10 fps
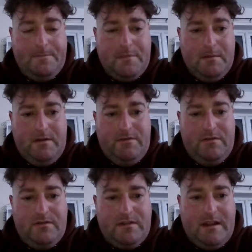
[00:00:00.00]
what I
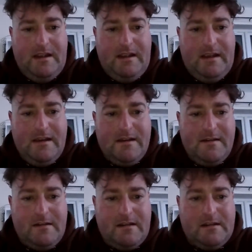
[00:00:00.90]
thought
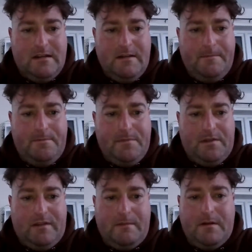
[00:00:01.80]
the
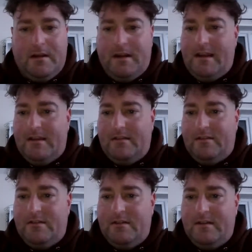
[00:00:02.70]
symbol on here is
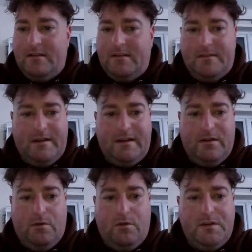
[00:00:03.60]
like saying
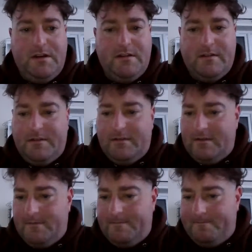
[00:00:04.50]
audience.
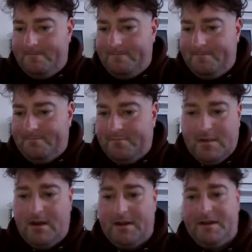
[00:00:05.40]

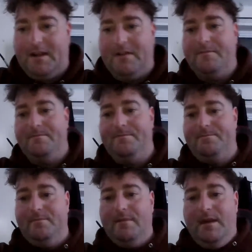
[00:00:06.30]
I don't know.
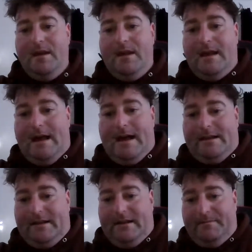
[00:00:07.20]
I
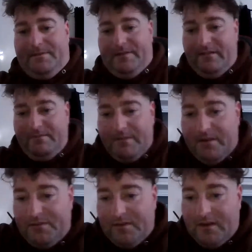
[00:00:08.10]
don't know myself
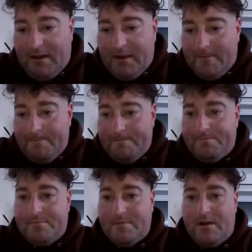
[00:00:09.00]
personally.
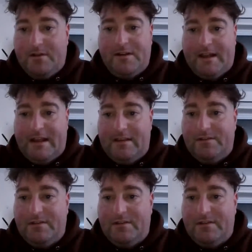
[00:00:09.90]
I've got to get used